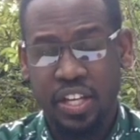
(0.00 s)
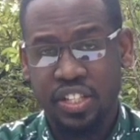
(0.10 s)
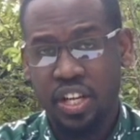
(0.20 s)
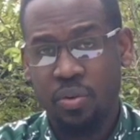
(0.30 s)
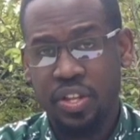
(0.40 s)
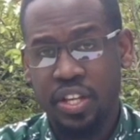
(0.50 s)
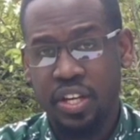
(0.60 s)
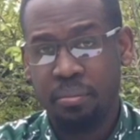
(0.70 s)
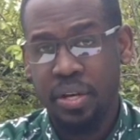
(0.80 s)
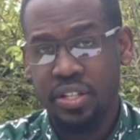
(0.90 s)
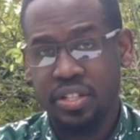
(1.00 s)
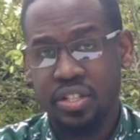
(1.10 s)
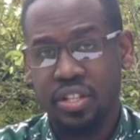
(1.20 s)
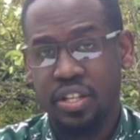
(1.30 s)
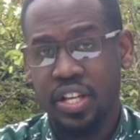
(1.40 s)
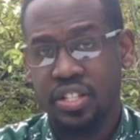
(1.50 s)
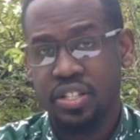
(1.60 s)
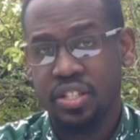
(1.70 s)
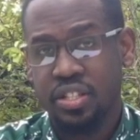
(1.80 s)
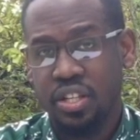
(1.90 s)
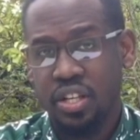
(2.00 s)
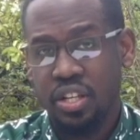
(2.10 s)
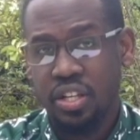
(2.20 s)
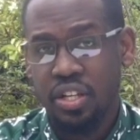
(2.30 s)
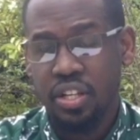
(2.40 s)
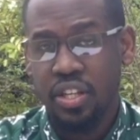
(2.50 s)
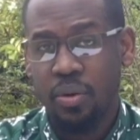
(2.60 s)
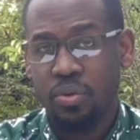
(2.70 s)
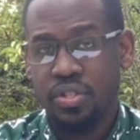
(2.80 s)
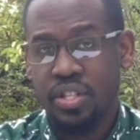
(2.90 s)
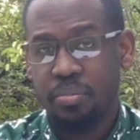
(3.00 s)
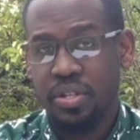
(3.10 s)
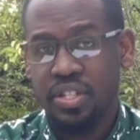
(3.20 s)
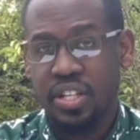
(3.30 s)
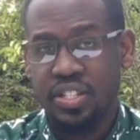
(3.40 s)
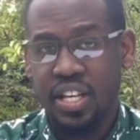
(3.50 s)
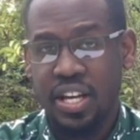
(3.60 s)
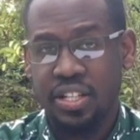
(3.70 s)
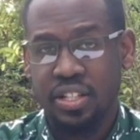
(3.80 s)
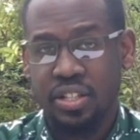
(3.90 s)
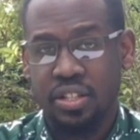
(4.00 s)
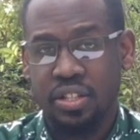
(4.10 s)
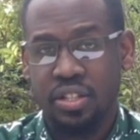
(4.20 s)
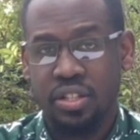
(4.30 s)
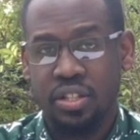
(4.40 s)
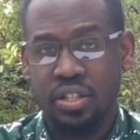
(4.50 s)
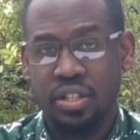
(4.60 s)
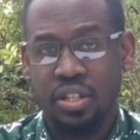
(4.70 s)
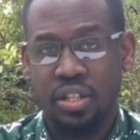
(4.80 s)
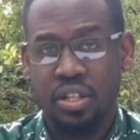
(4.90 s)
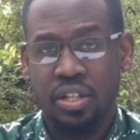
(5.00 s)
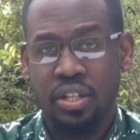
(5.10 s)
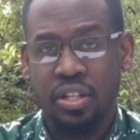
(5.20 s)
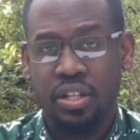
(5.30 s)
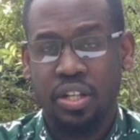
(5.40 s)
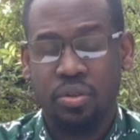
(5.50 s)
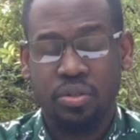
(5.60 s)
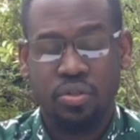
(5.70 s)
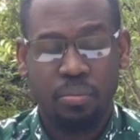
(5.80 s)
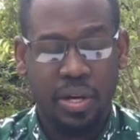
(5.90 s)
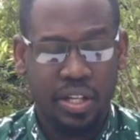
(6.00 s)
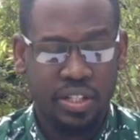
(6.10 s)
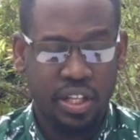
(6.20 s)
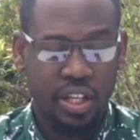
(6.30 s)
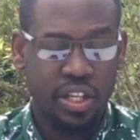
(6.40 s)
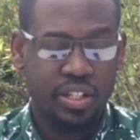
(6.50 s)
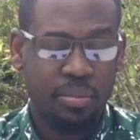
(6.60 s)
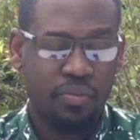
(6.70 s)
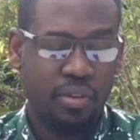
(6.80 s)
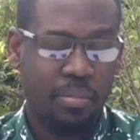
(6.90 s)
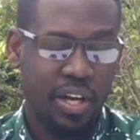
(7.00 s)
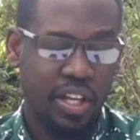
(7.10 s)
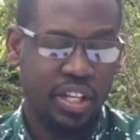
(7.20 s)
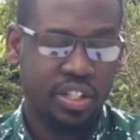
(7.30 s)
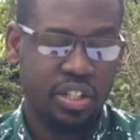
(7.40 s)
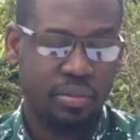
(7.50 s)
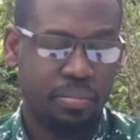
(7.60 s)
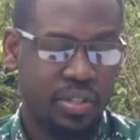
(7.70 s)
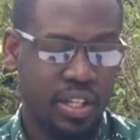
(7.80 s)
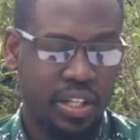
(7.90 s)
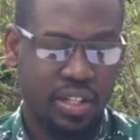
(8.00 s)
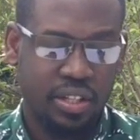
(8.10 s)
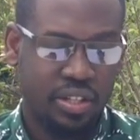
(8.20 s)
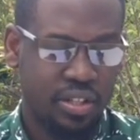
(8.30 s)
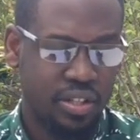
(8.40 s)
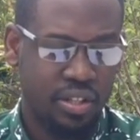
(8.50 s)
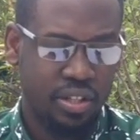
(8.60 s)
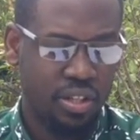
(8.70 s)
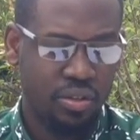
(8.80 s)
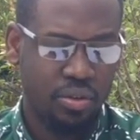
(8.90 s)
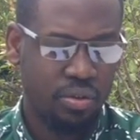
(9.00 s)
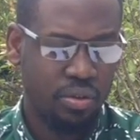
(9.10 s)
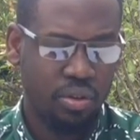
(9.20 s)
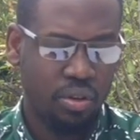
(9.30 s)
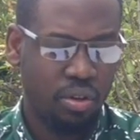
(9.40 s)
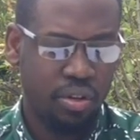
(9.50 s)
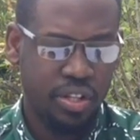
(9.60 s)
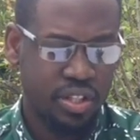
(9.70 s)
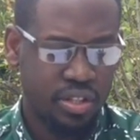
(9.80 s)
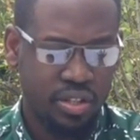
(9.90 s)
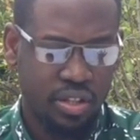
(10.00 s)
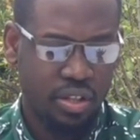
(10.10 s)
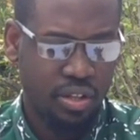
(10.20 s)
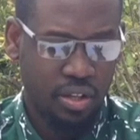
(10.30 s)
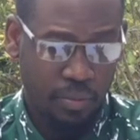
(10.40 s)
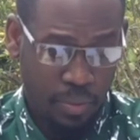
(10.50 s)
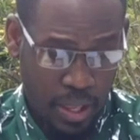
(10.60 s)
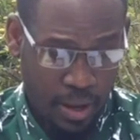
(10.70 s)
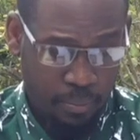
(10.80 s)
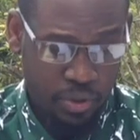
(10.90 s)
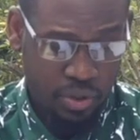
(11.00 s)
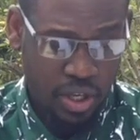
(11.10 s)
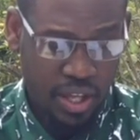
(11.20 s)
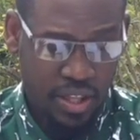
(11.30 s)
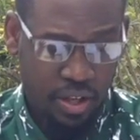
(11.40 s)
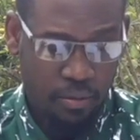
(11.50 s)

Gachagua in the debate that was the president's hand. And also by taking some of the bargaining chips and, you know, all this put together,